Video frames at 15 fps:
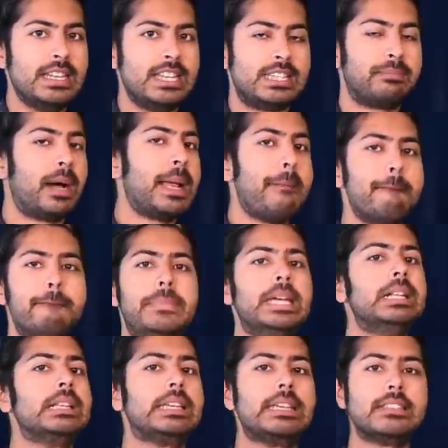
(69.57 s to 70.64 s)
despite
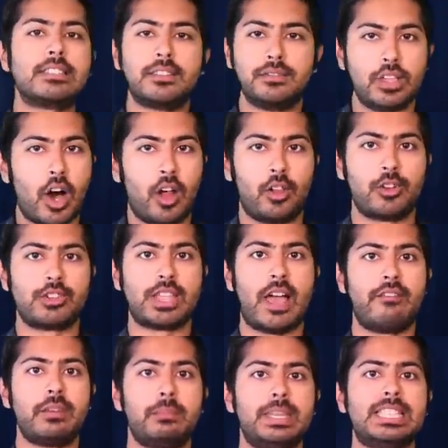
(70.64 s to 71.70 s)
billions of dollars
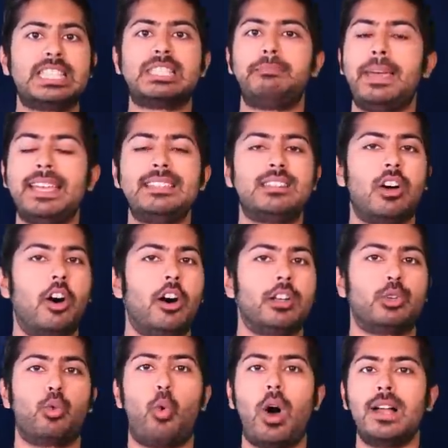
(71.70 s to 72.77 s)
having been spent
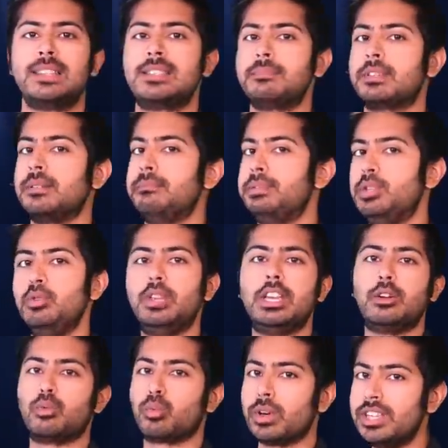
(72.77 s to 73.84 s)
on quantum
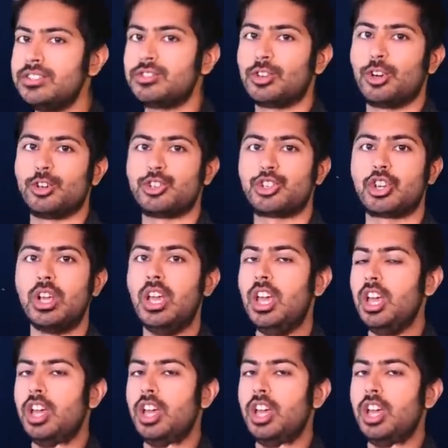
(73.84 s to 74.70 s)
computing research,